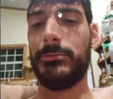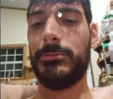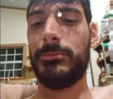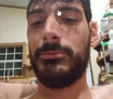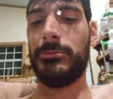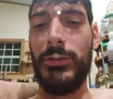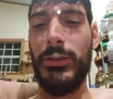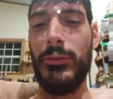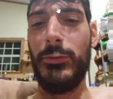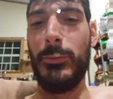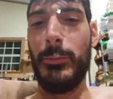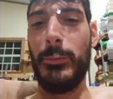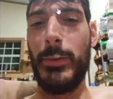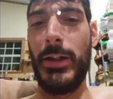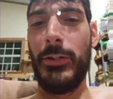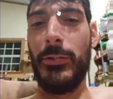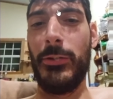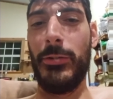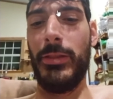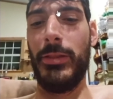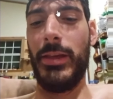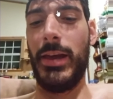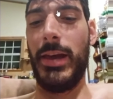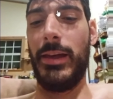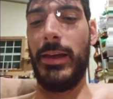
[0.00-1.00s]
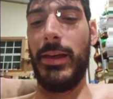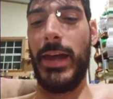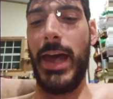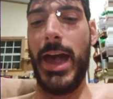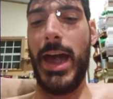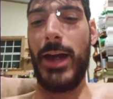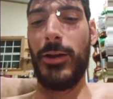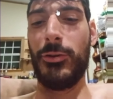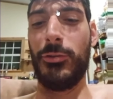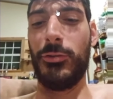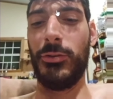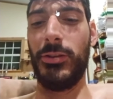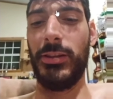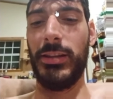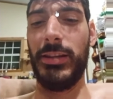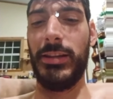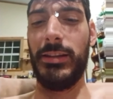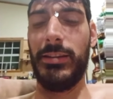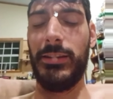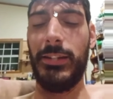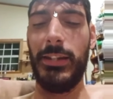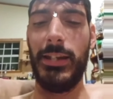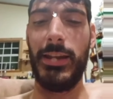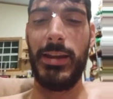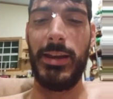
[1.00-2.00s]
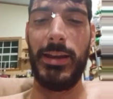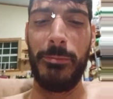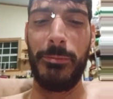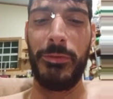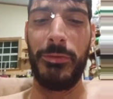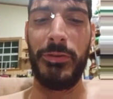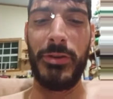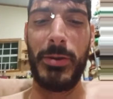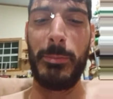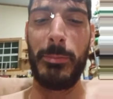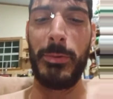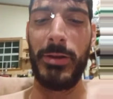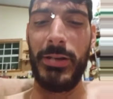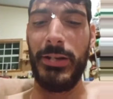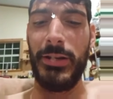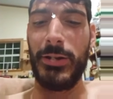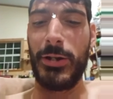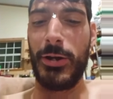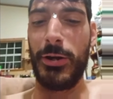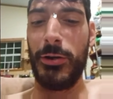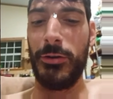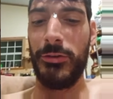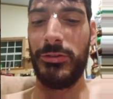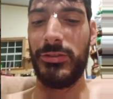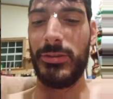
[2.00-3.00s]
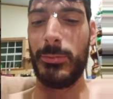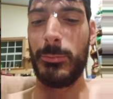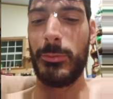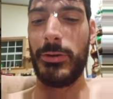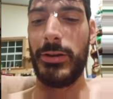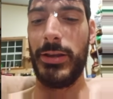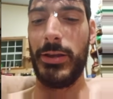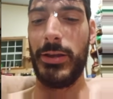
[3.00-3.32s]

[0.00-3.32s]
No, it's even better than that. Actually, if somebody hurts someone